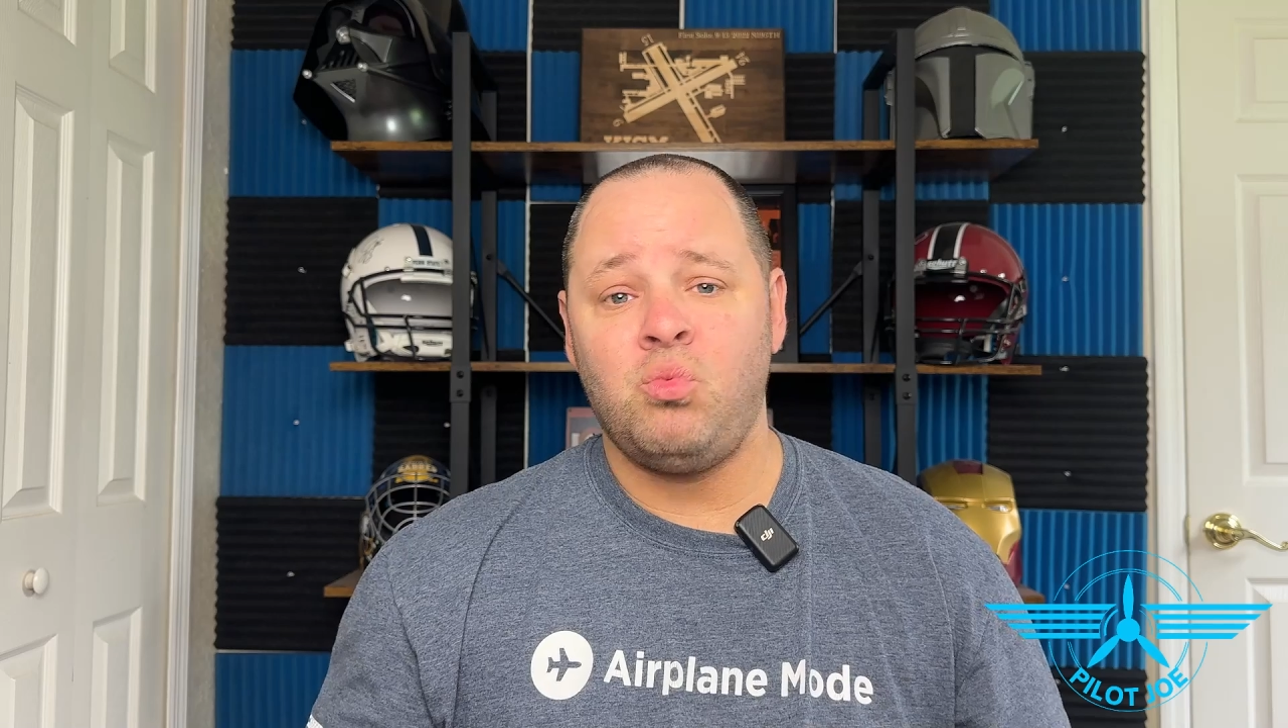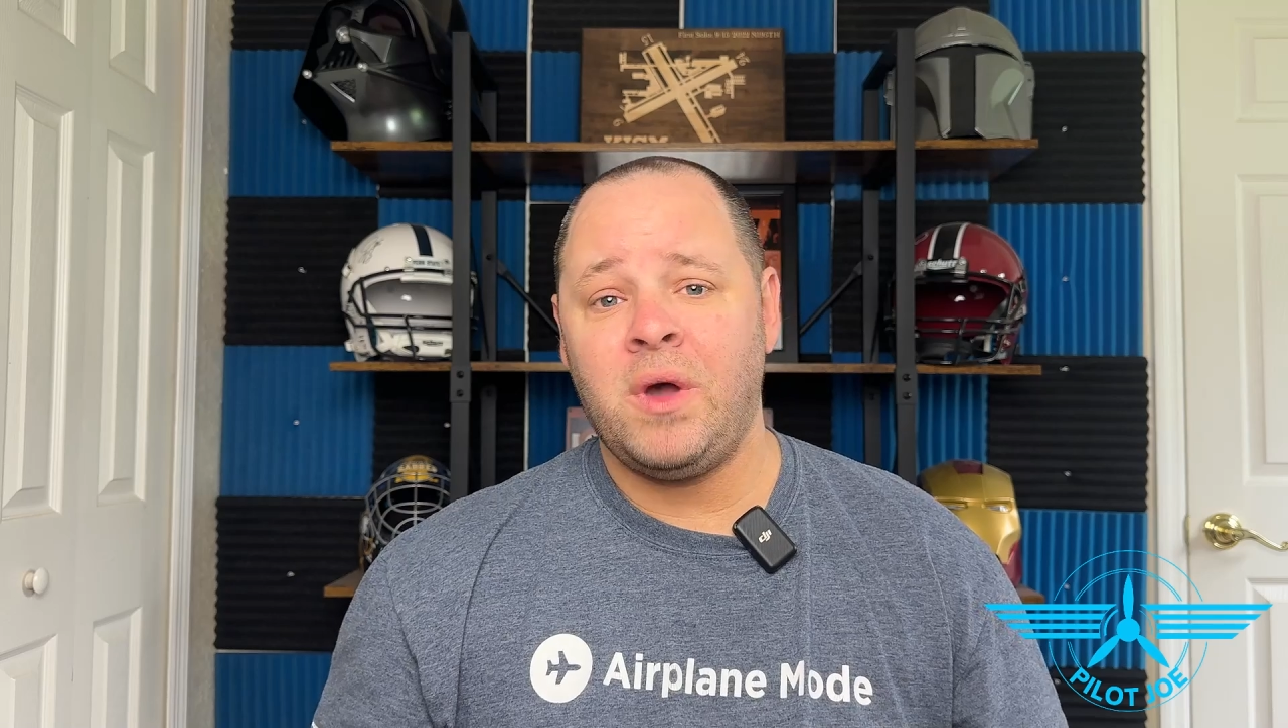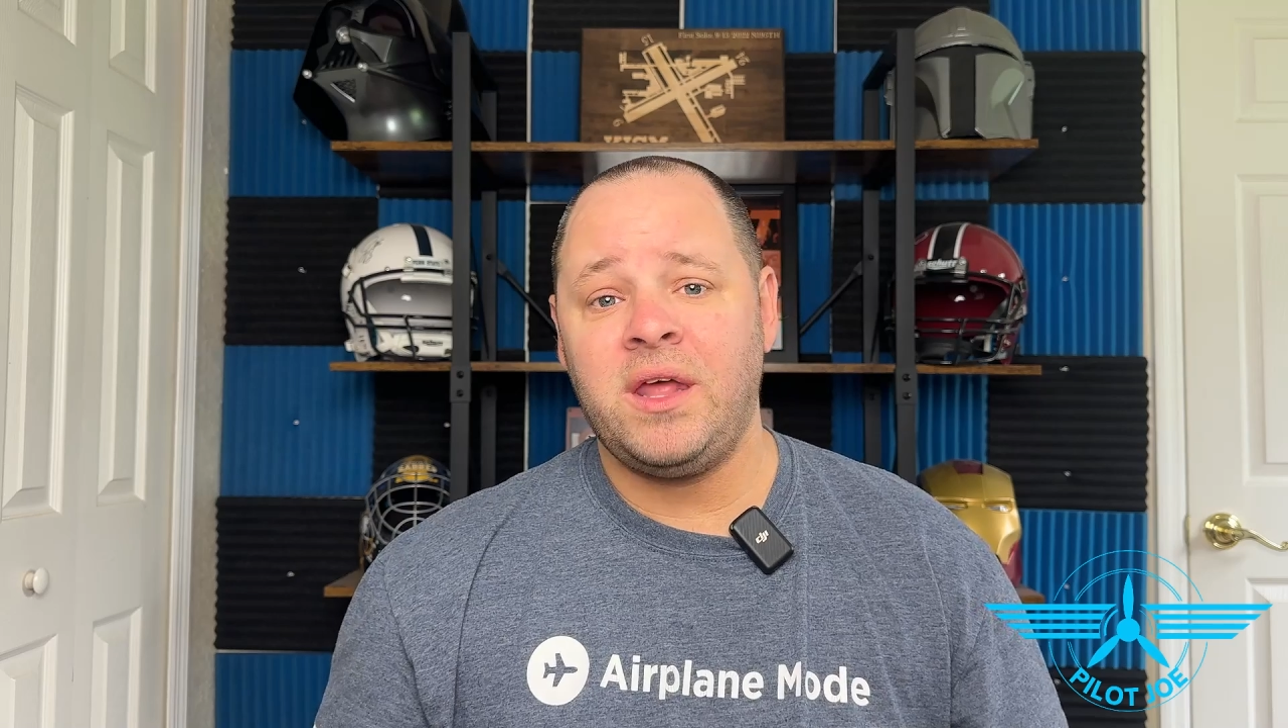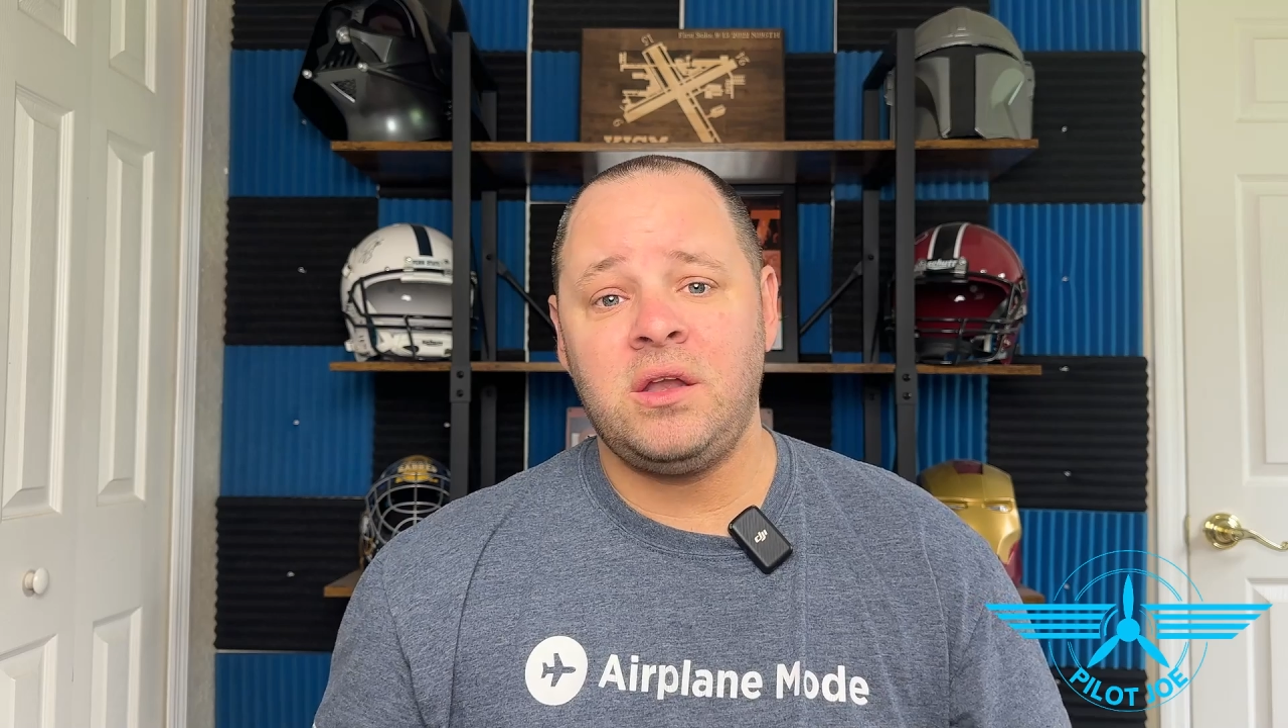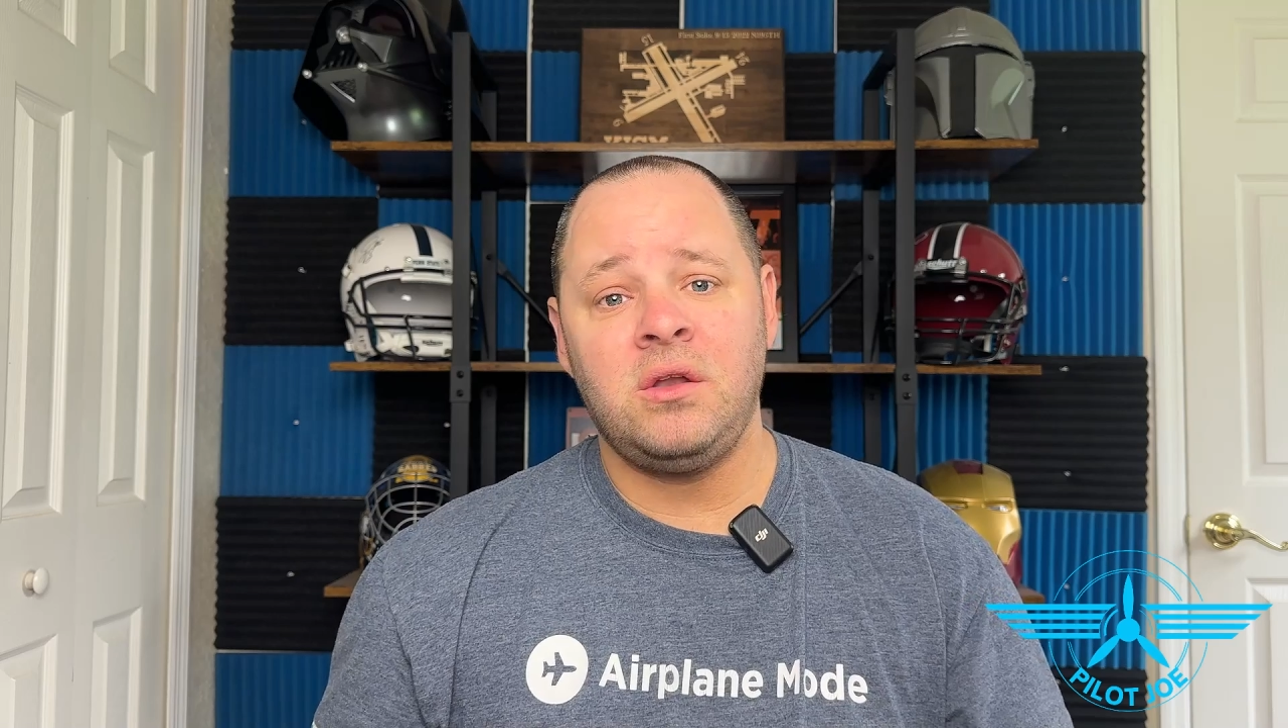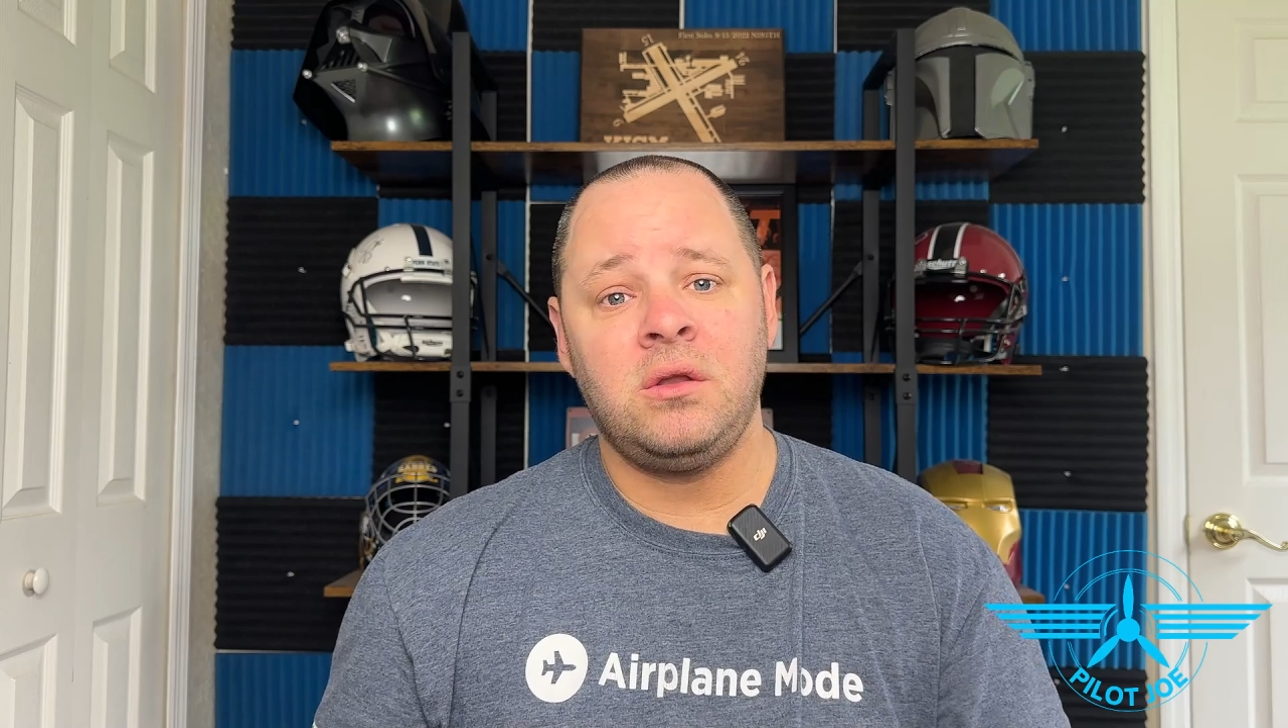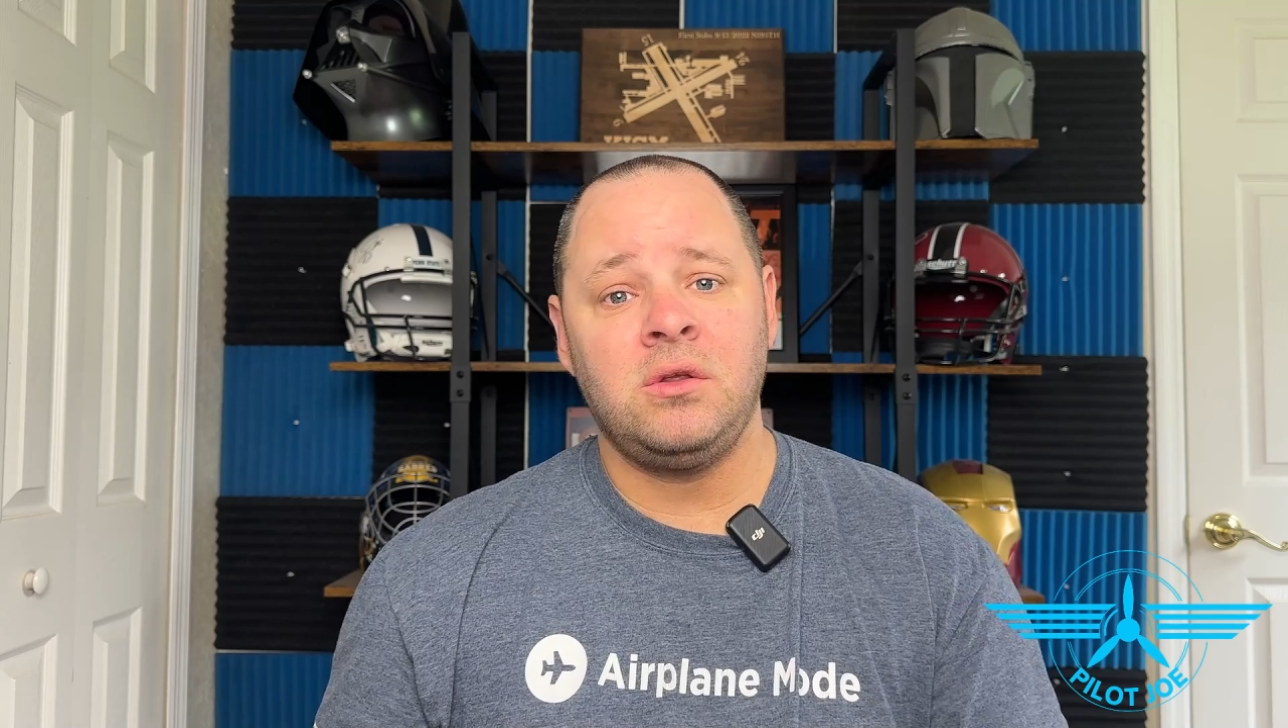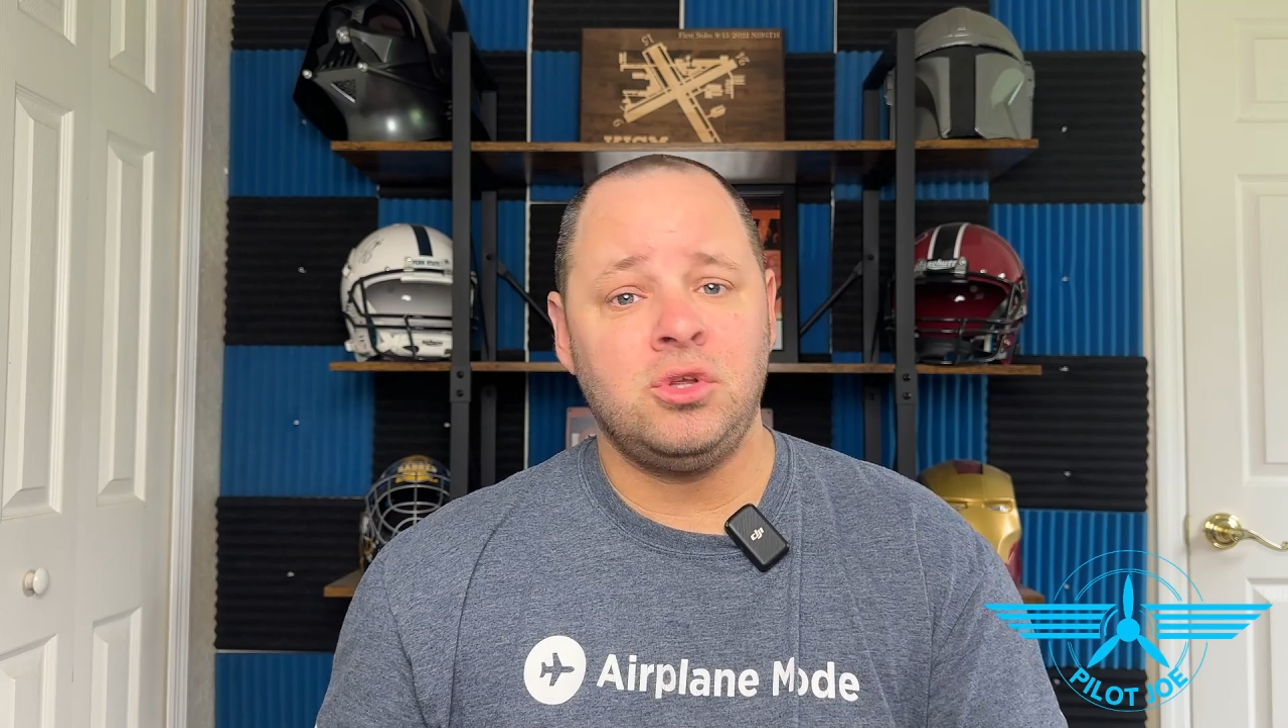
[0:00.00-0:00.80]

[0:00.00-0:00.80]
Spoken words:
when